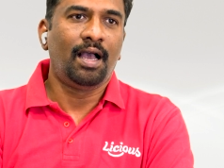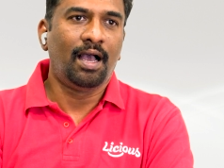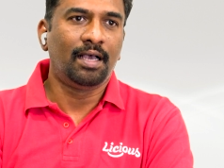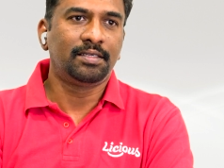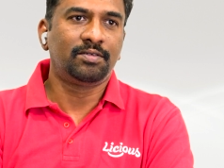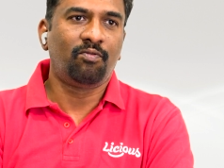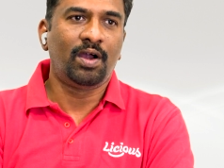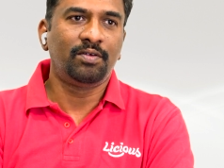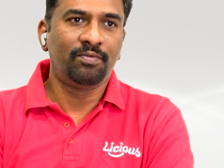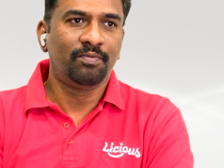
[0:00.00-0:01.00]
as
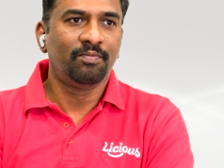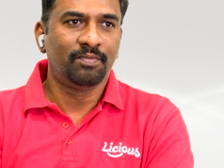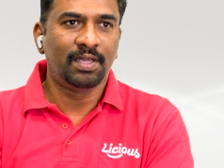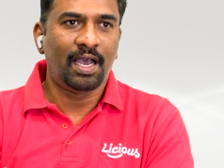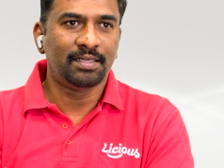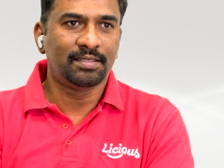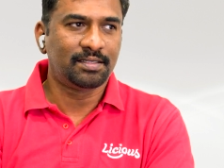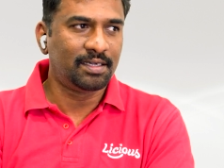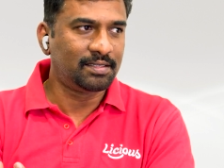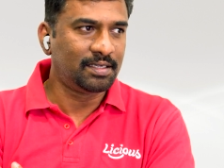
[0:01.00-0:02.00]
what the
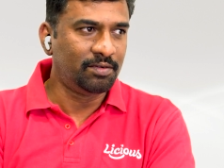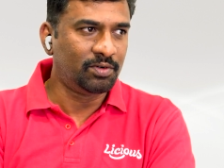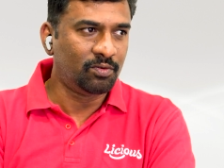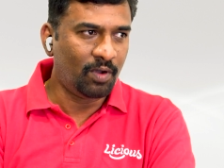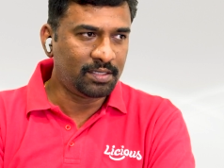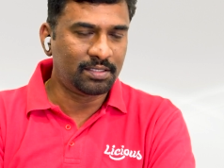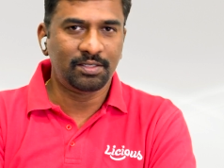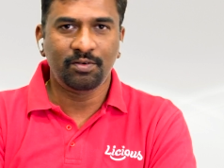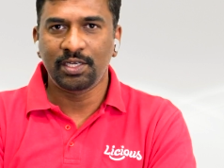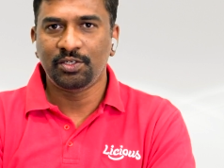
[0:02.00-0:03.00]
ancestors give to us,
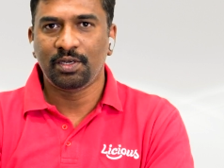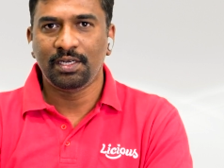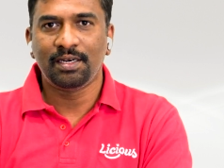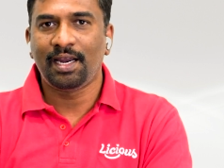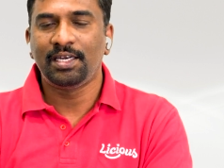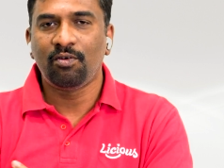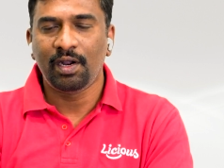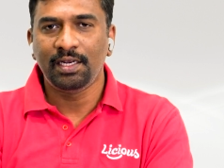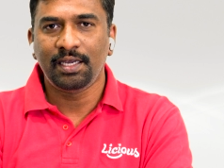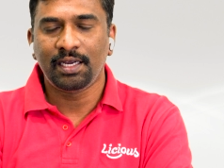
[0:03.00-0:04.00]
to ensure in right
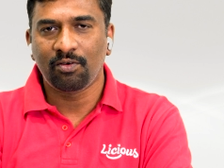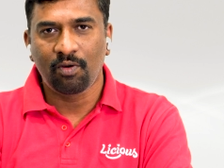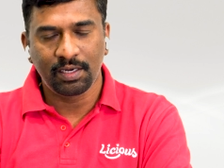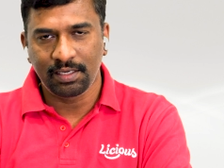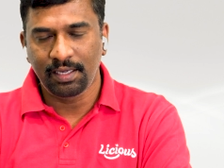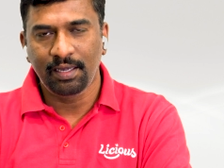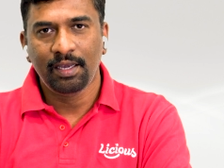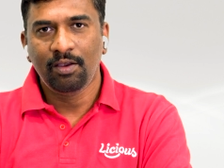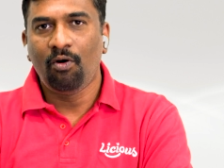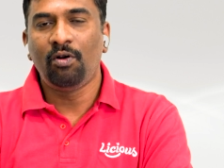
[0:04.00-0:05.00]
quality and quantity
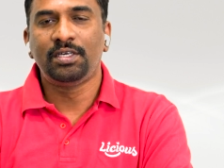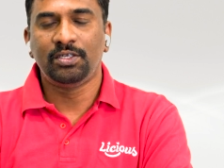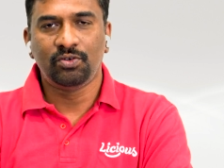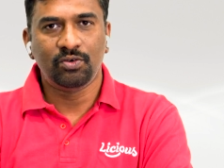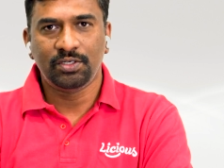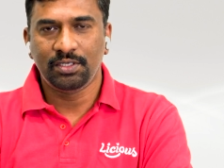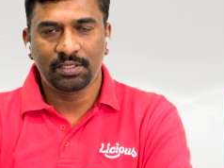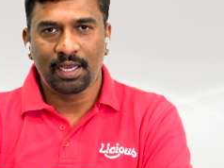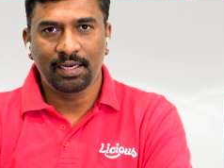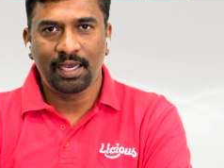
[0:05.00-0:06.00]
all the resources,
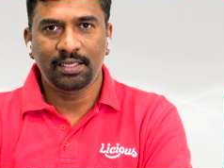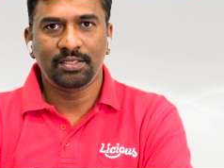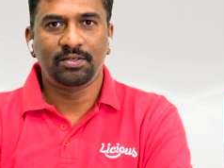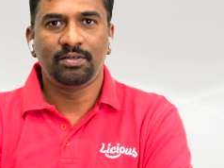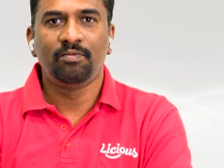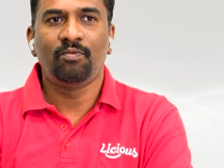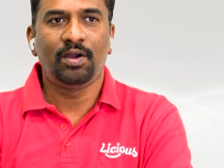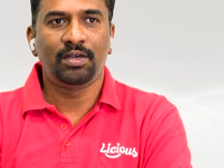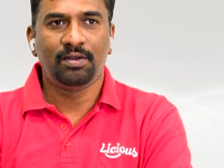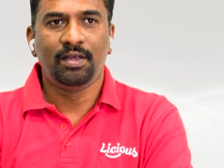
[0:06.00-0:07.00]
and that is
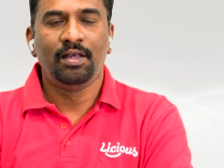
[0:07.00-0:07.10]
what